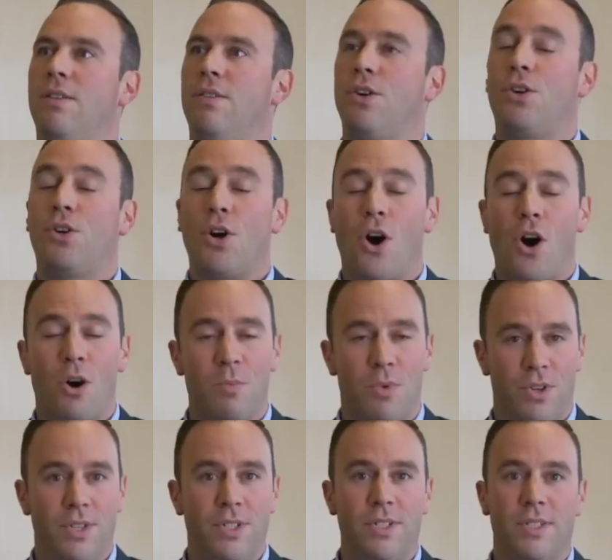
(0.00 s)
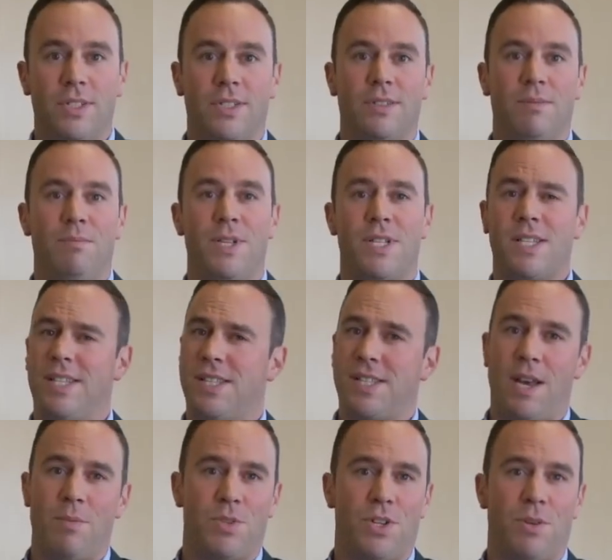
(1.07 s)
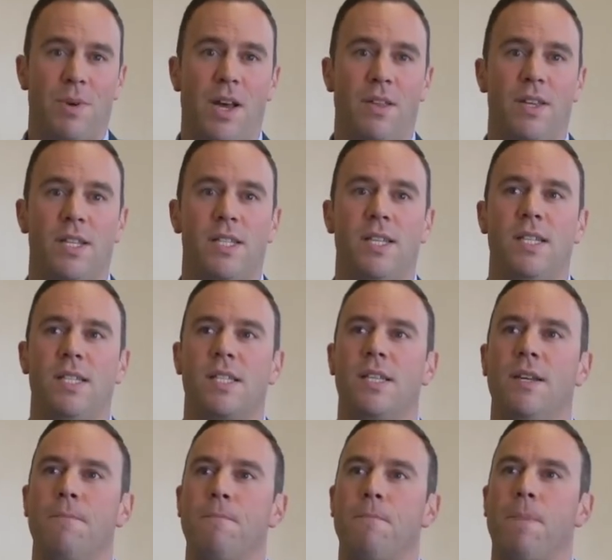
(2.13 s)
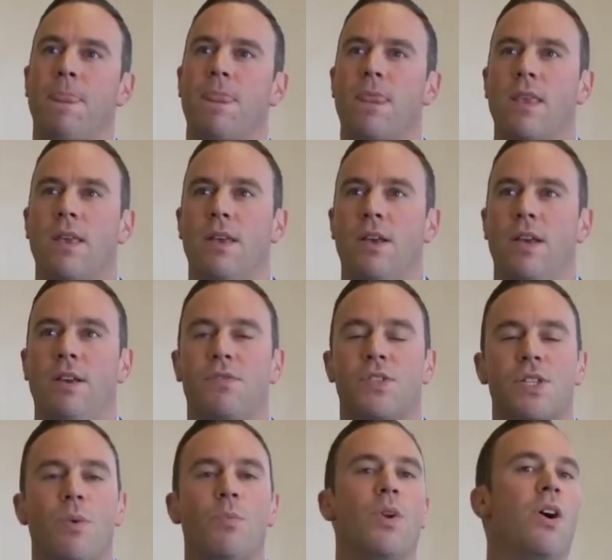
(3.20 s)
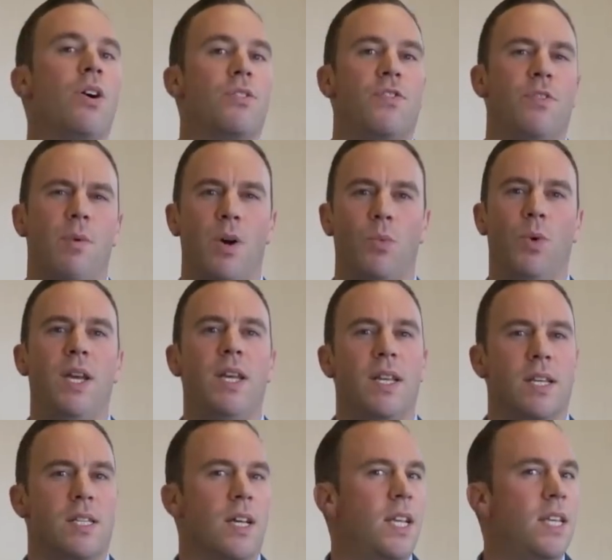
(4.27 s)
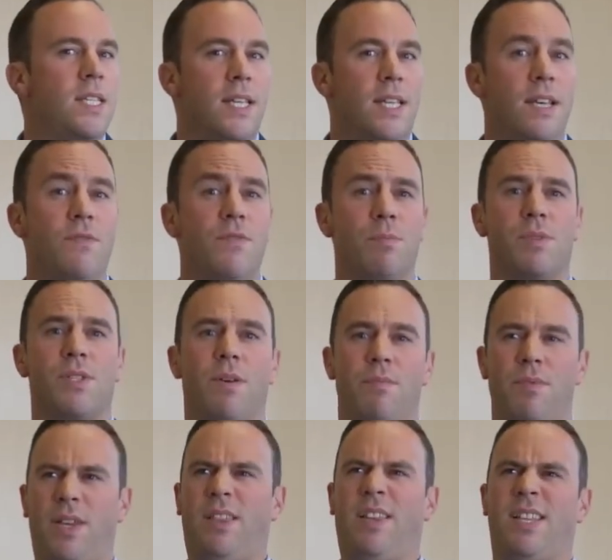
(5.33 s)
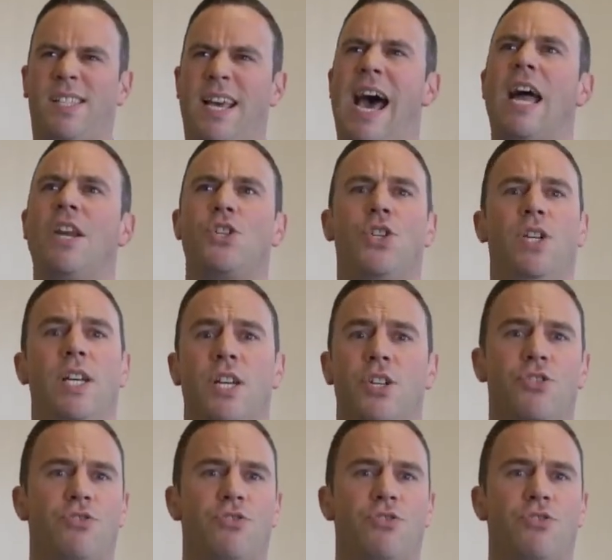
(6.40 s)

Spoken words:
the common misconception about this is, if someone asks for my weakness, I need to give them something that's actually a